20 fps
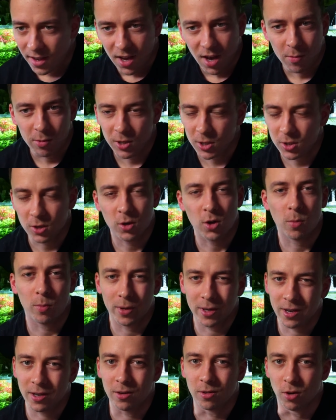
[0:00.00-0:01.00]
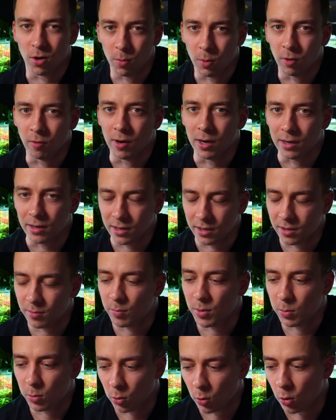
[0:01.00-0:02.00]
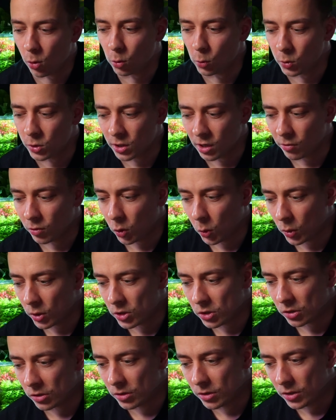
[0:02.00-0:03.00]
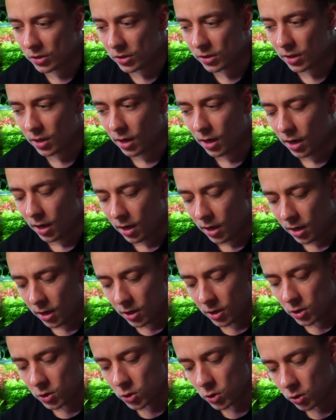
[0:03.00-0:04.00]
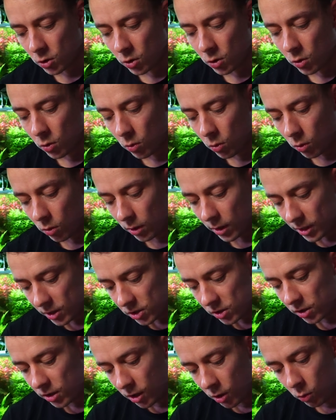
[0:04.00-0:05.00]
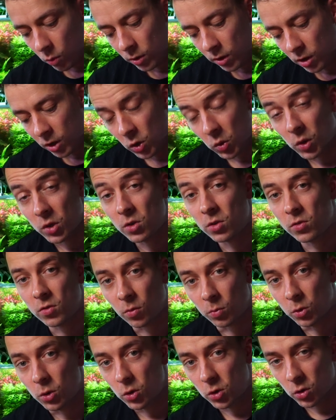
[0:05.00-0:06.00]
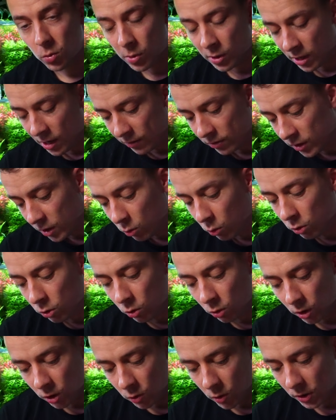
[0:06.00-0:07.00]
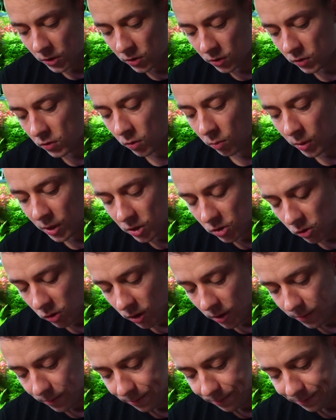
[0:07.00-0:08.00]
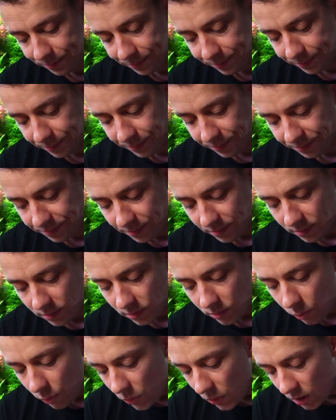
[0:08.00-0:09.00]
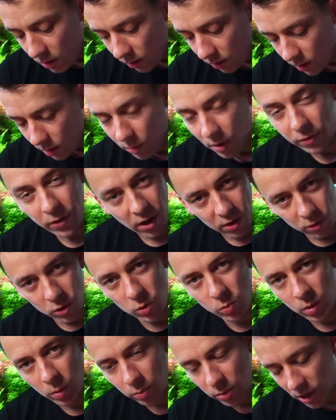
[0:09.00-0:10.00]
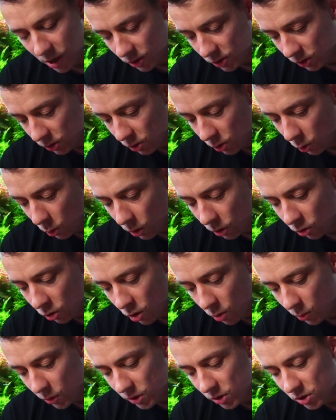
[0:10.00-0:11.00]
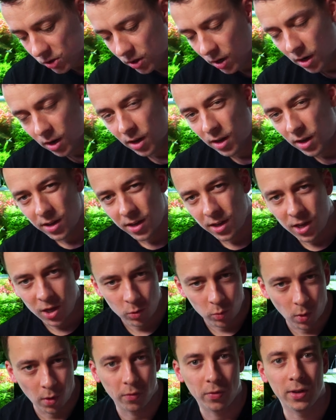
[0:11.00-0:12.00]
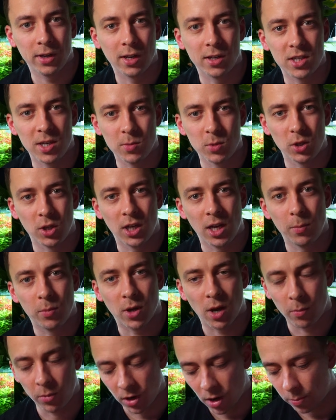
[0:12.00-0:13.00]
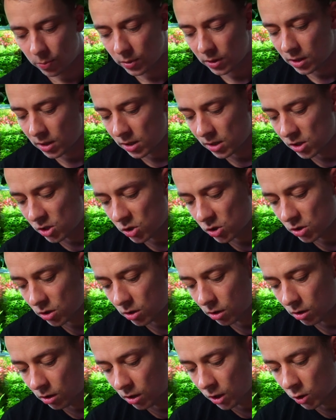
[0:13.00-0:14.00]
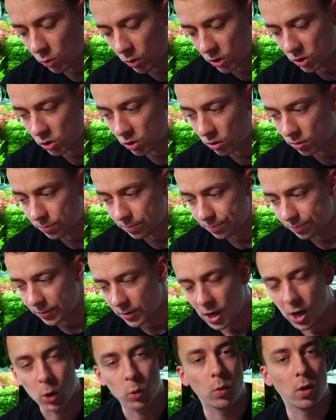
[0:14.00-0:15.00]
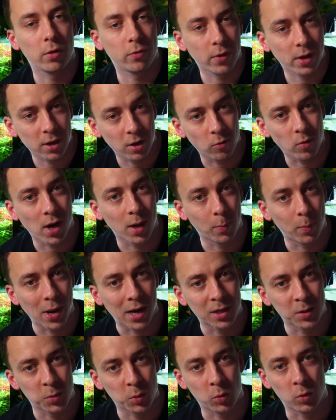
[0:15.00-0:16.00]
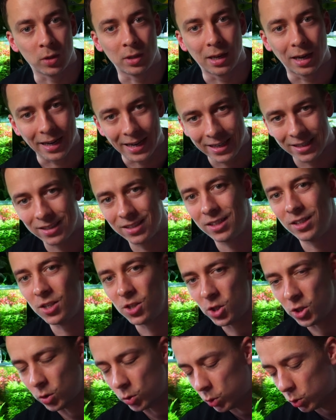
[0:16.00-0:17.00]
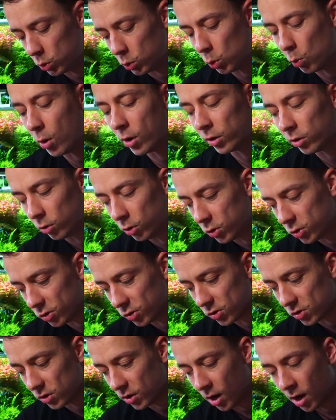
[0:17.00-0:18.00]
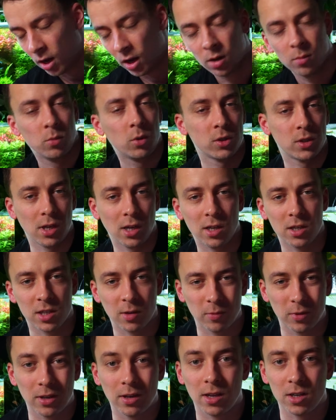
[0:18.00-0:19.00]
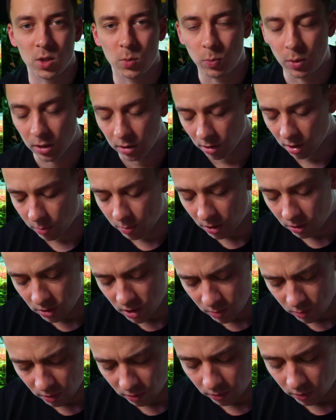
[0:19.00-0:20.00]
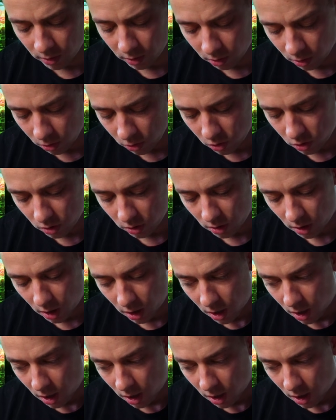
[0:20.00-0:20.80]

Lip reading: I mean, it's a complicated hobby, right? Like, people always have questions. So let's start with the questions from YouTube, and after that we'll do the questions from Instagram. I've kind of just been browsing through all the comments, and one thing that seems to keep coming up is the question, how do I find the right balance between the light, the CO2 and the nutrients? Because that is something that I speak a lot about in my videos.